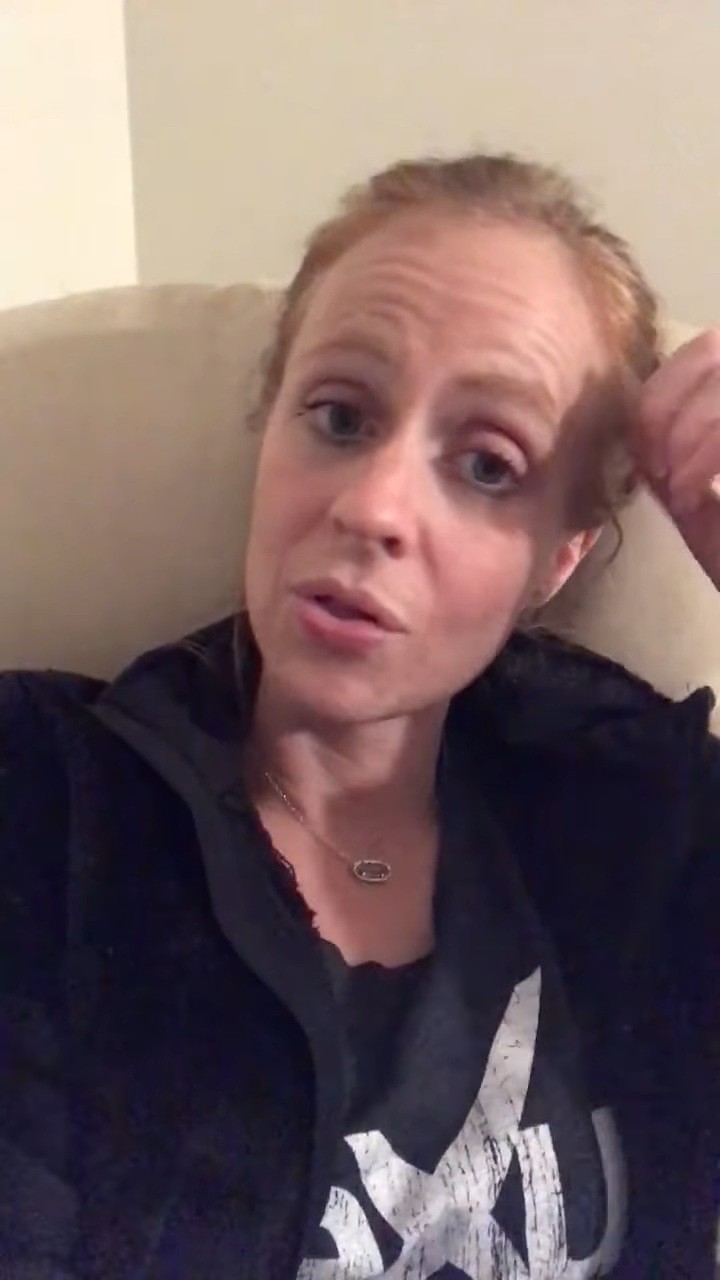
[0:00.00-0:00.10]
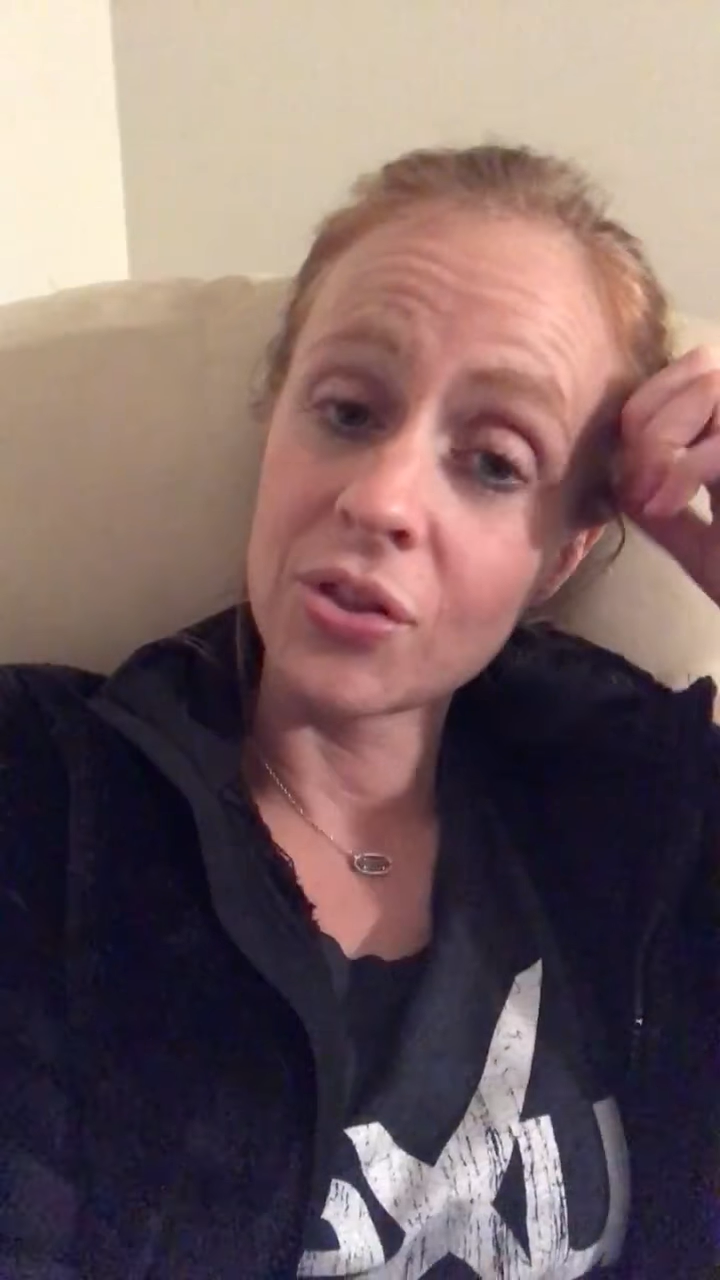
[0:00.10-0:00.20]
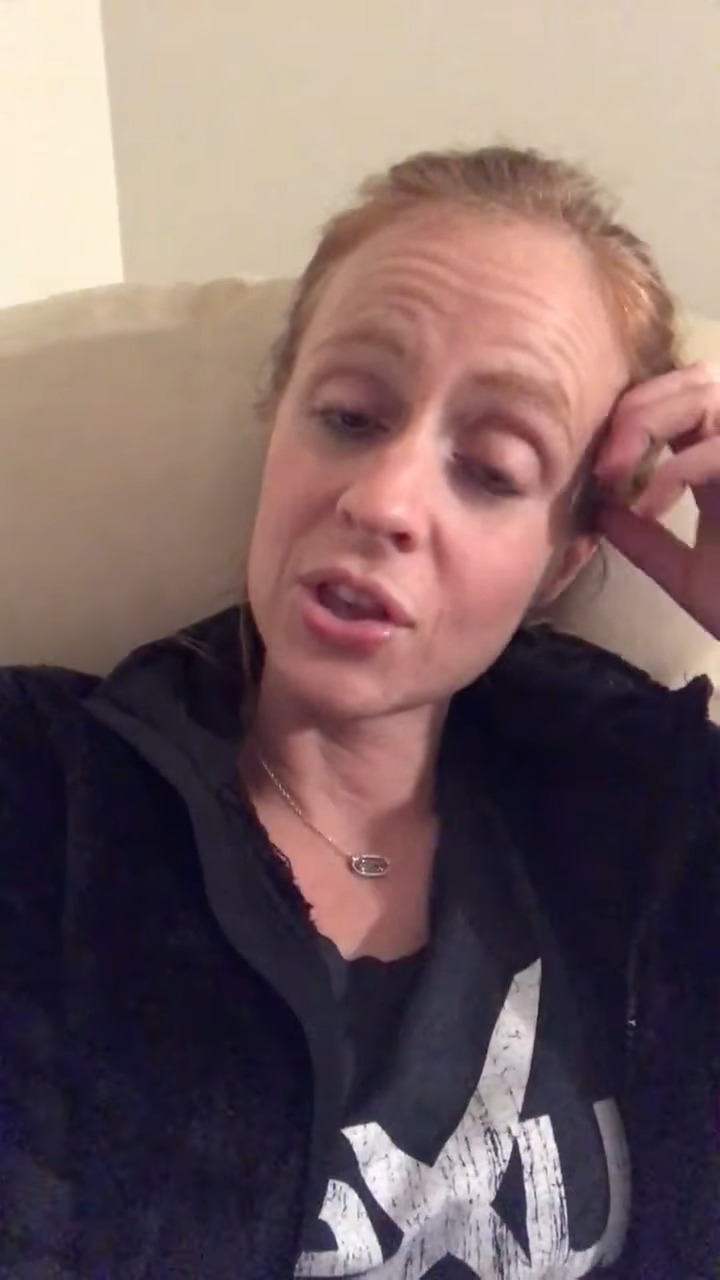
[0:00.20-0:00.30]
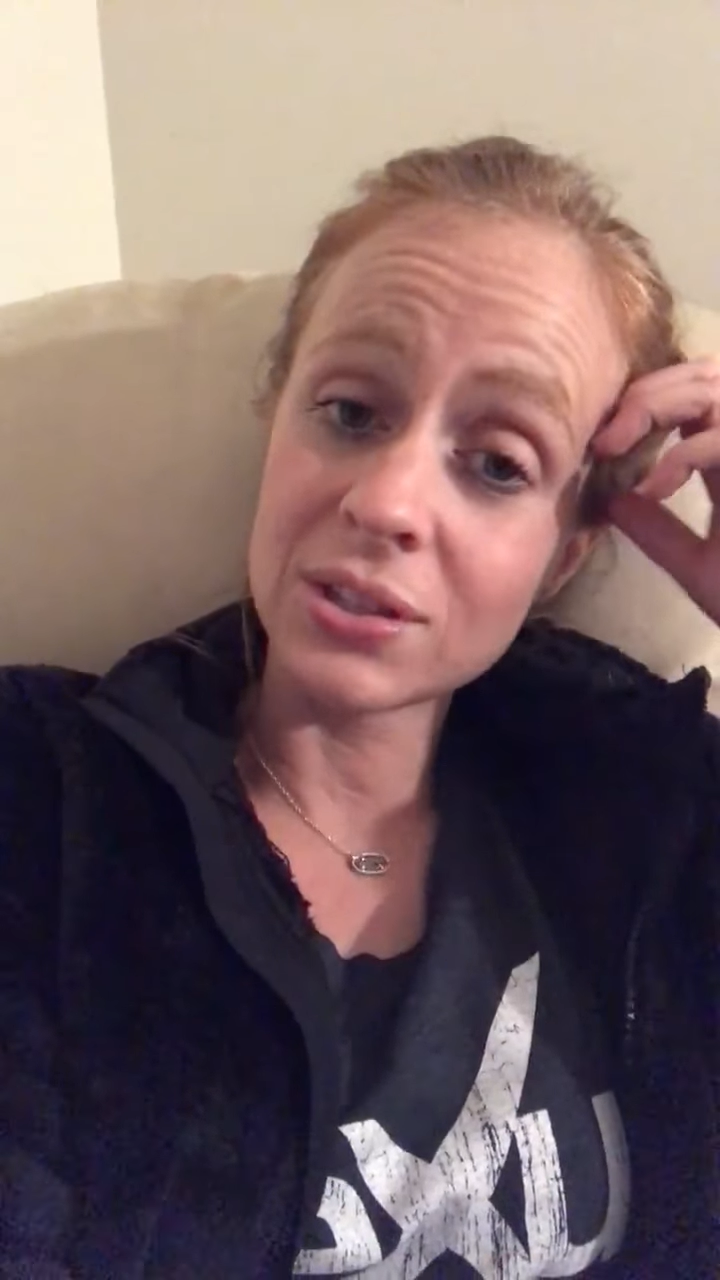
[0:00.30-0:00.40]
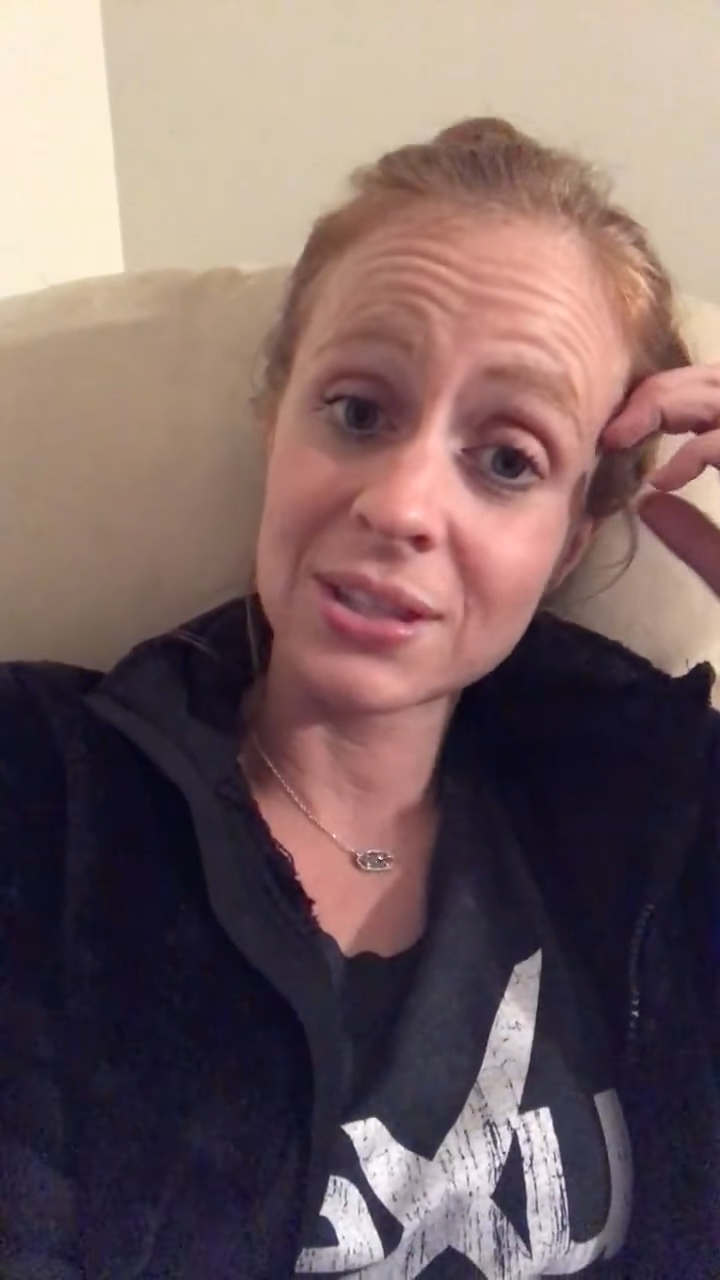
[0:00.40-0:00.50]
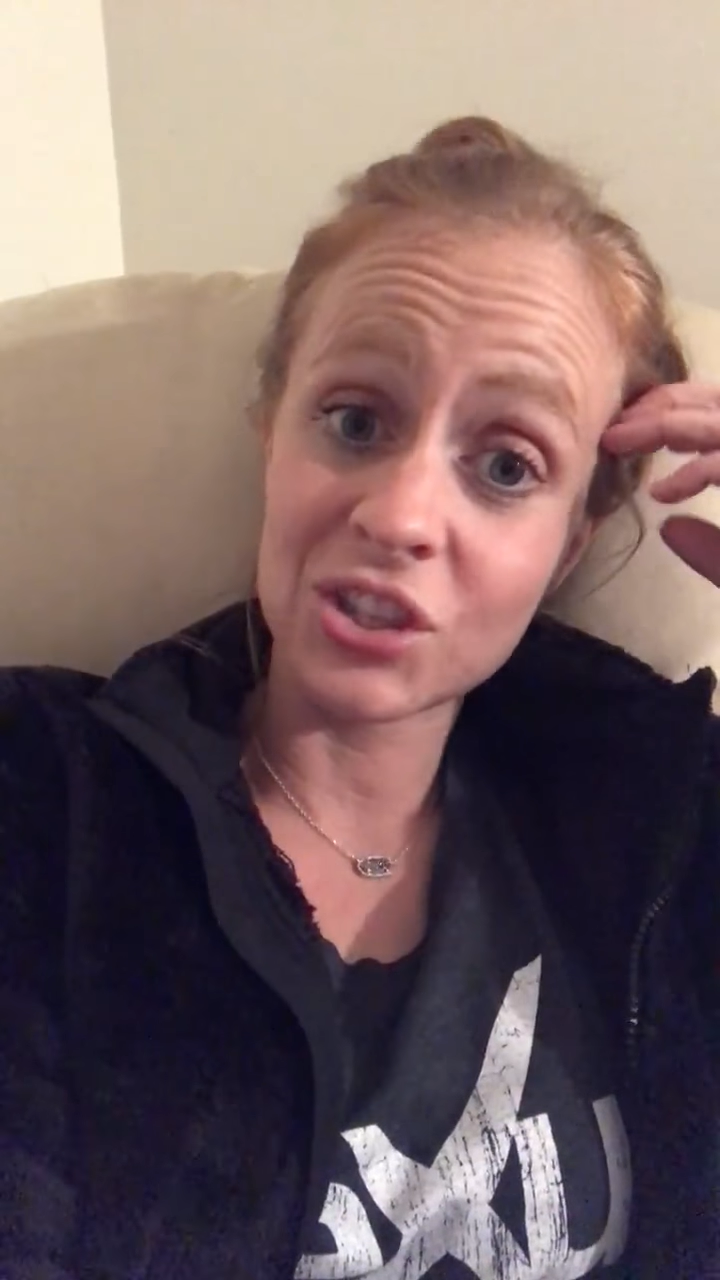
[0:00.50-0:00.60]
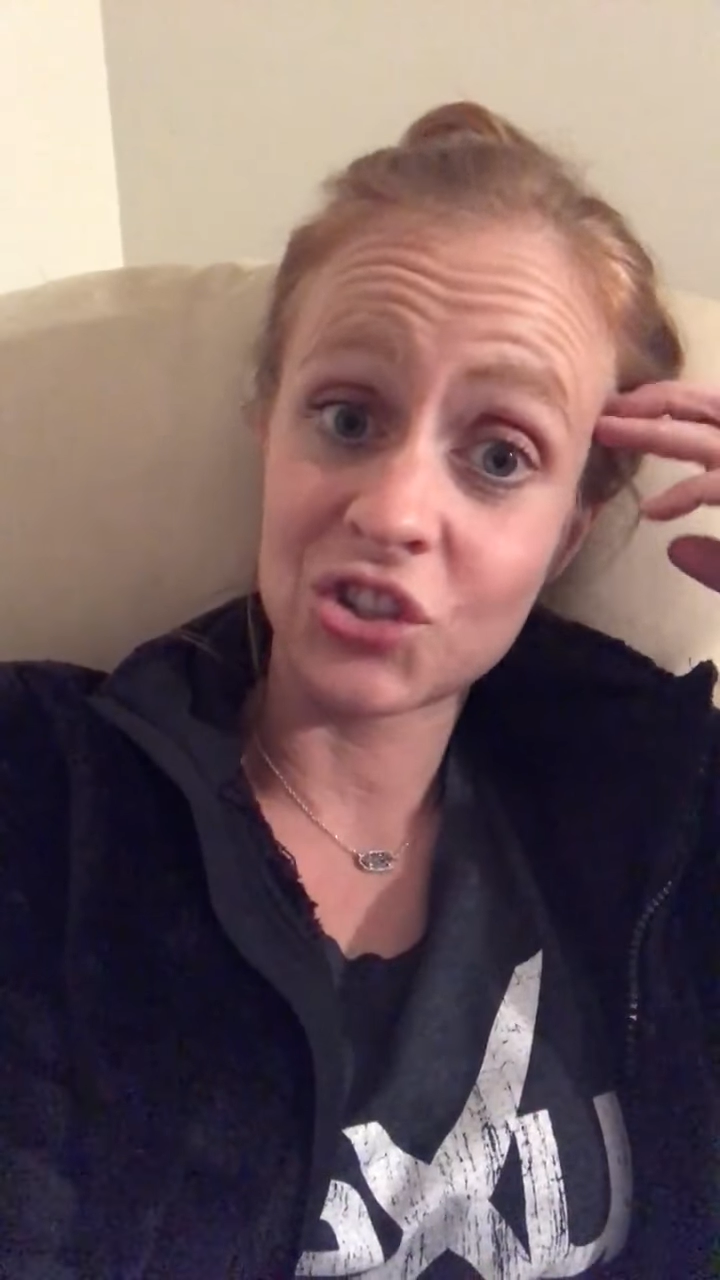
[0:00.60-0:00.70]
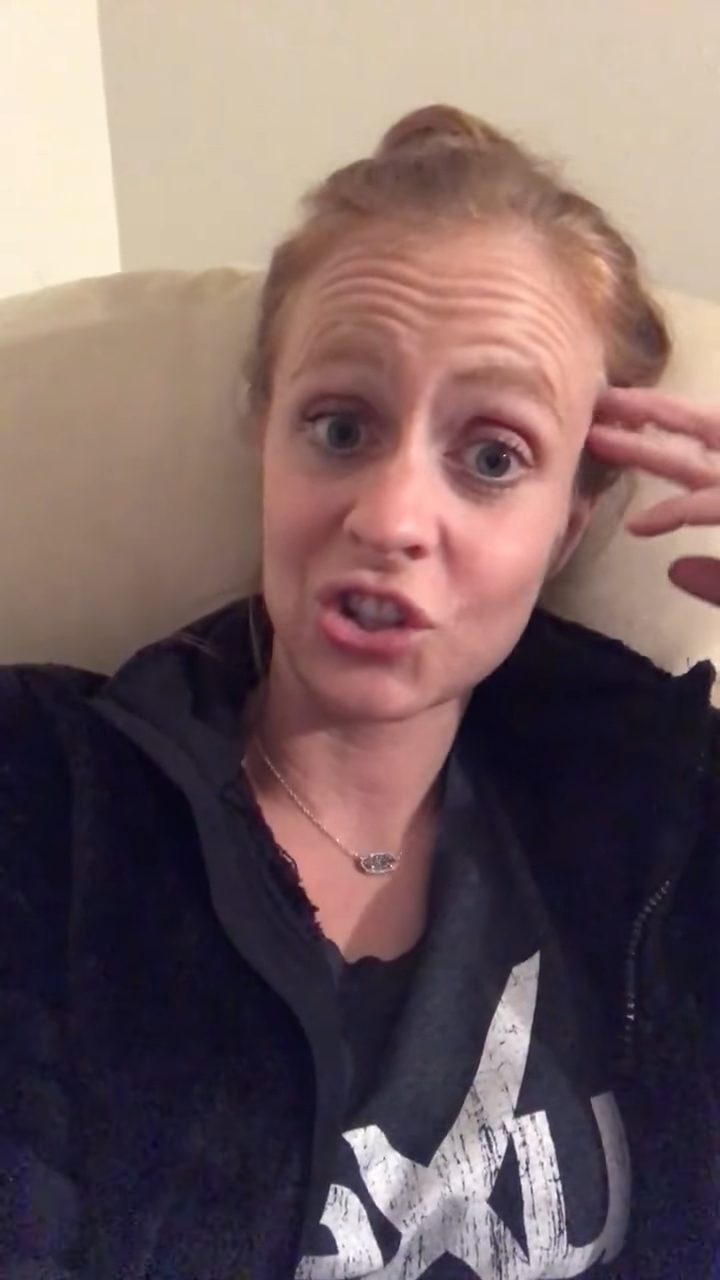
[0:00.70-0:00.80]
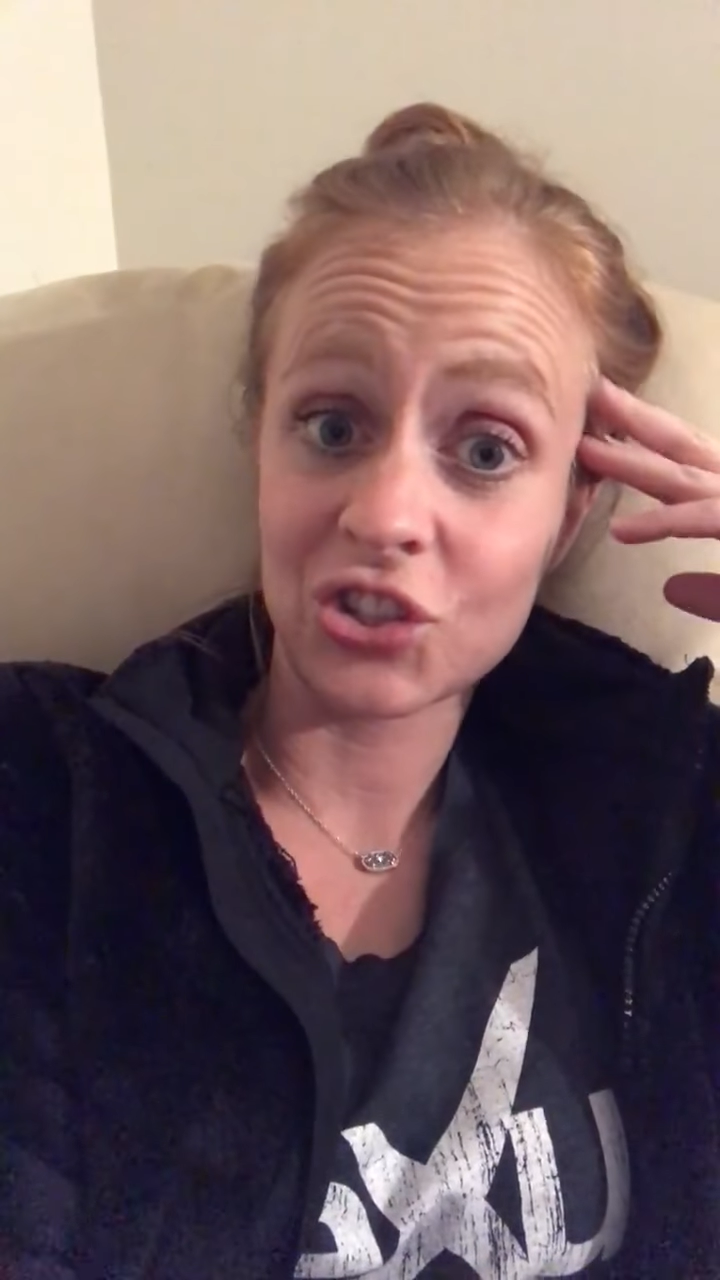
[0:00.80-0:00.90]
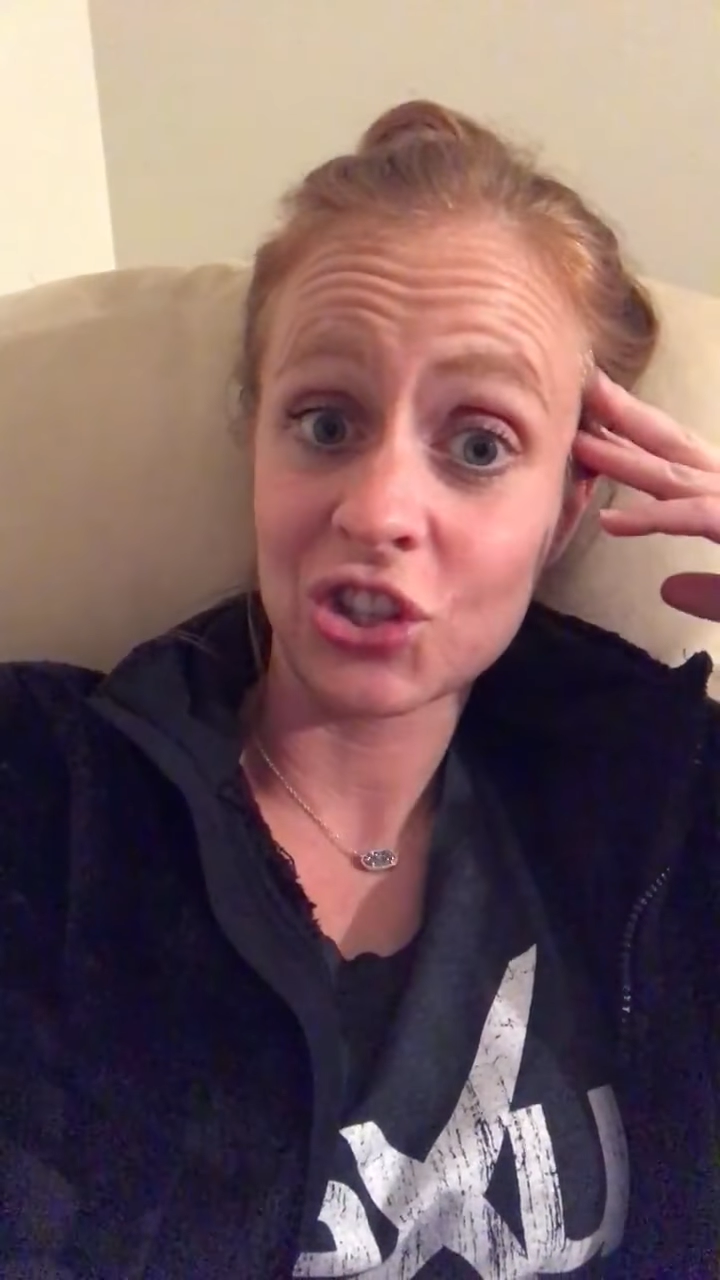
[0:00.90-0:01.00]
this
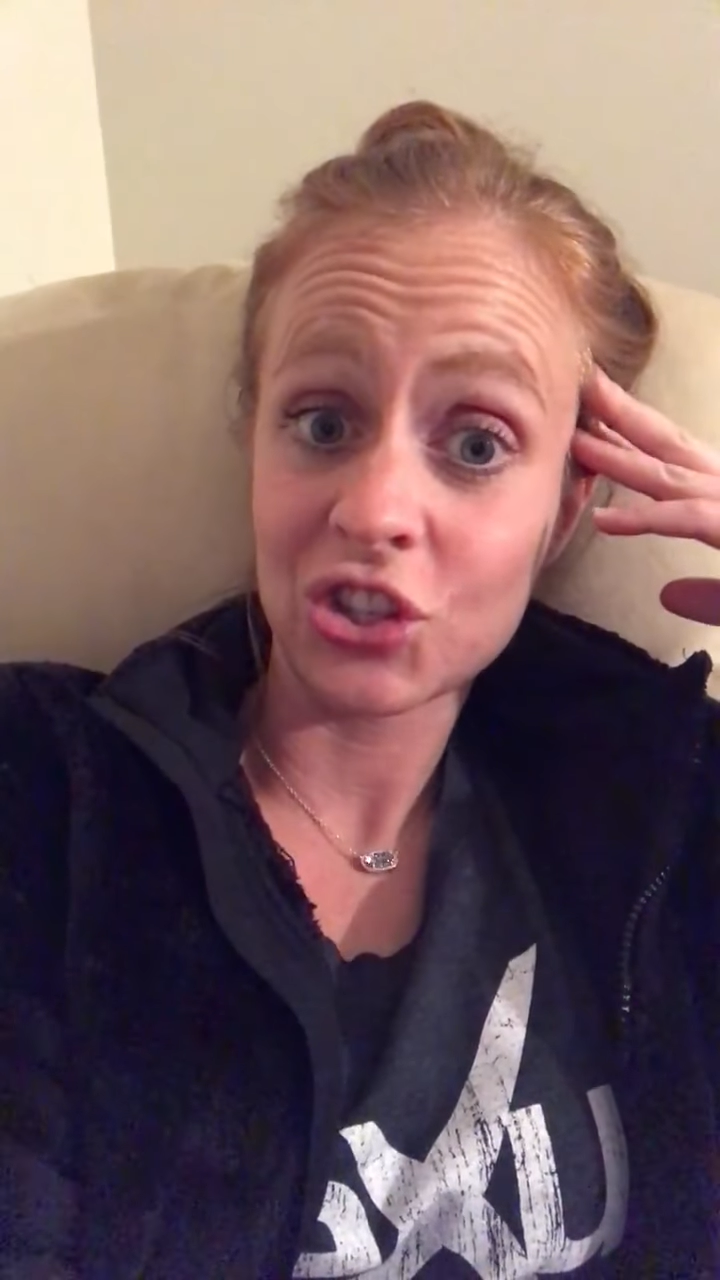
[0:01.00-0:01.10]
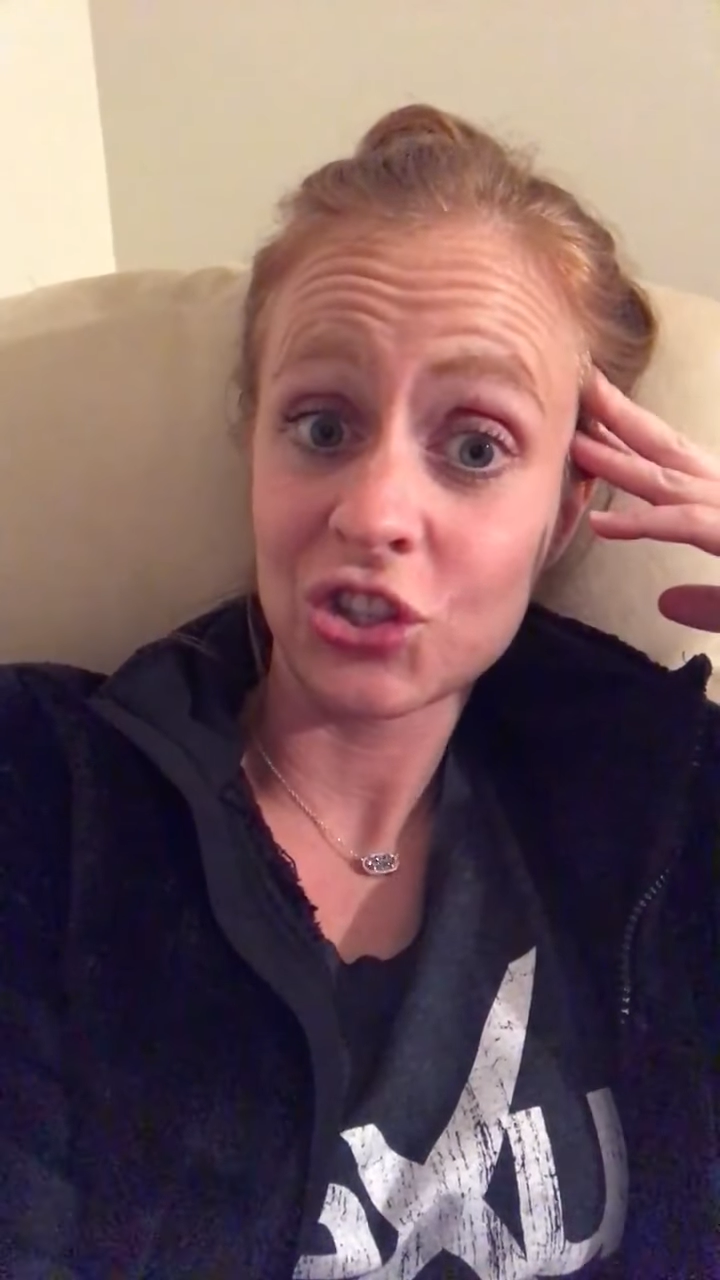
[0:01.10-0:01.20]
is just the